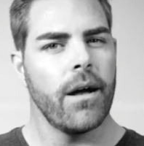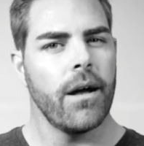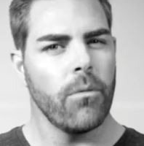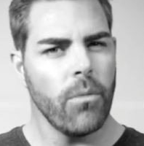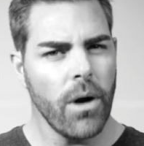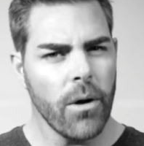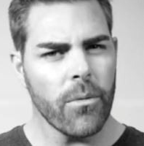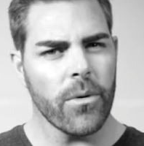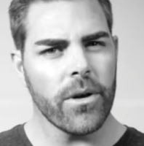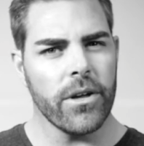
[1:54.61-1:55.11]

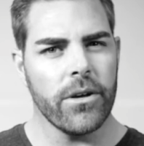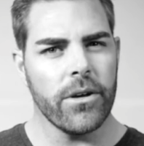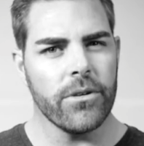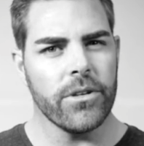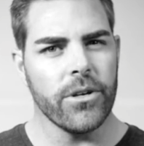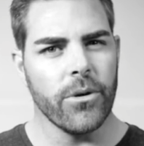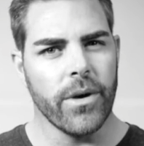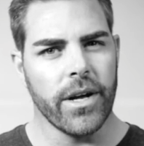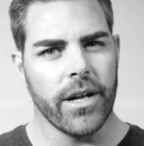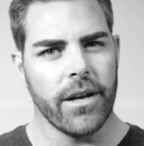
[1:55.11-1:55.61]
What were you
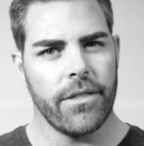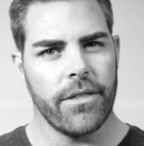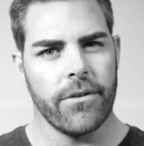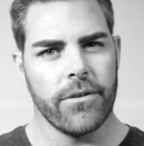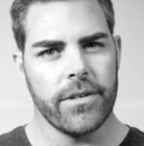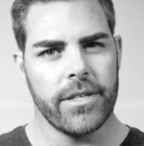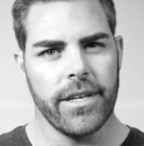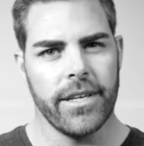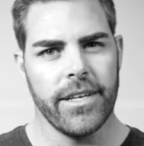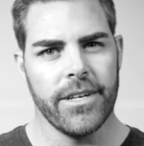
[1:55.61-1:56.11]
doing at
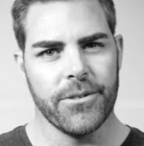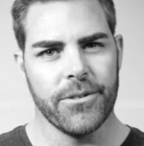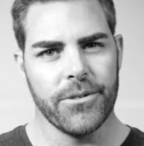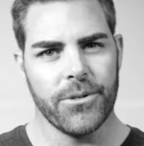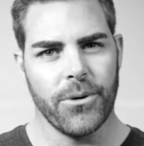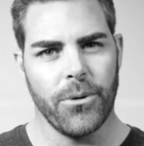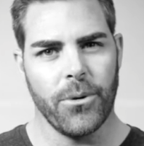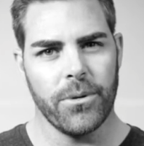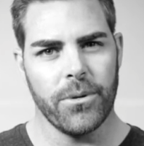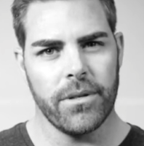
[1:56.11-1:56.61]
13
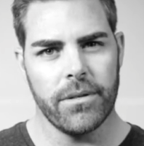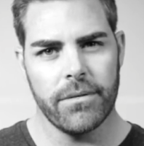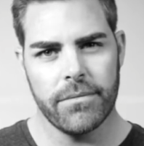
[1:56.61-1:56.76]
years old?